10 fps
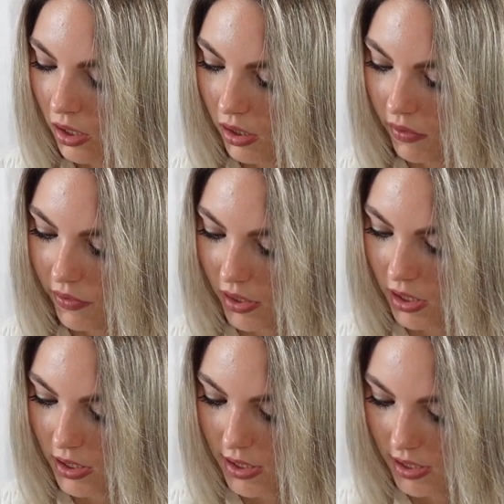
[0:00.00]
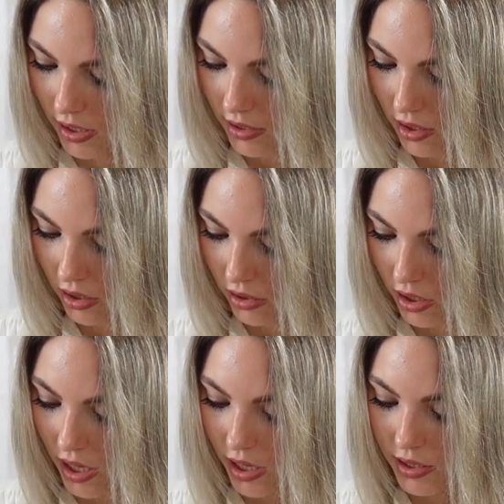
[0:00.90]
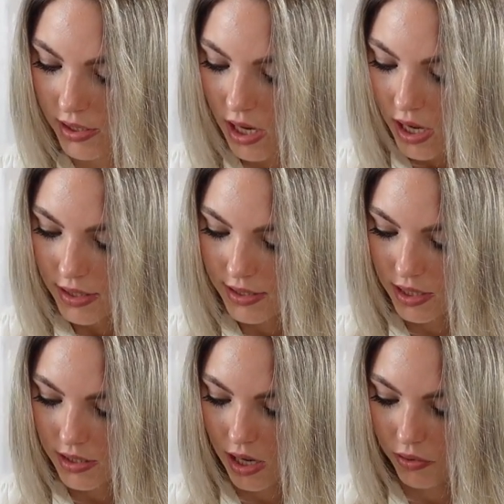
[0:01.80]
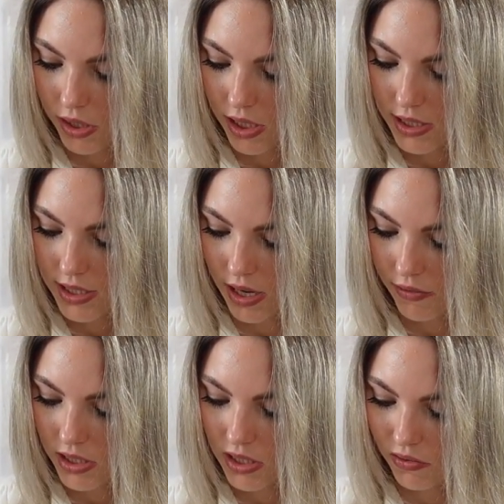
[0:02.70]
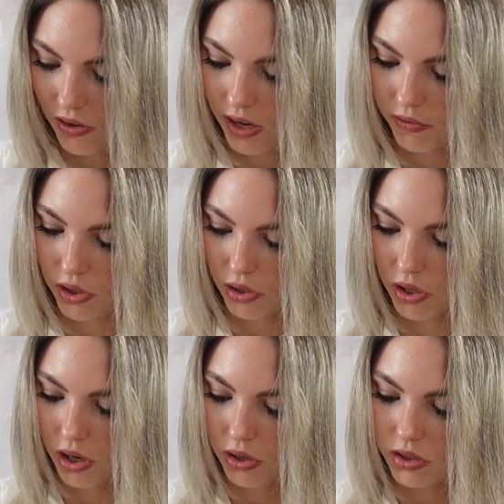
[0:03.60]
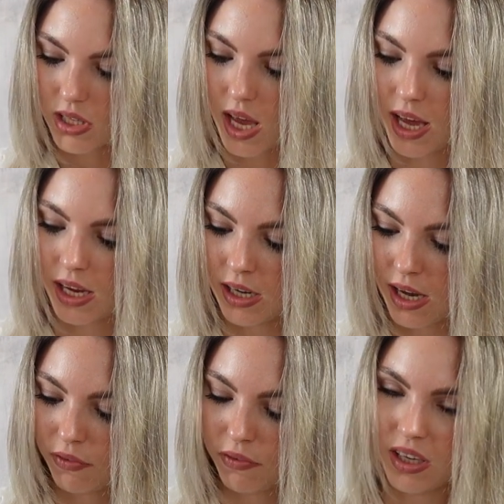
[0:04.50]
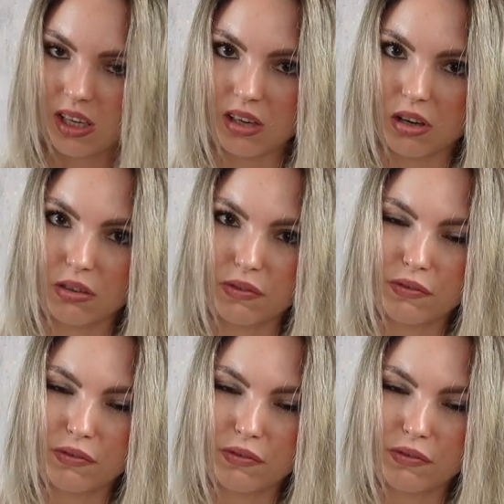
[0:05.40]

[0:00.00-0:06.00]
I think it says here, yeah, it's 675 euros, and I think I got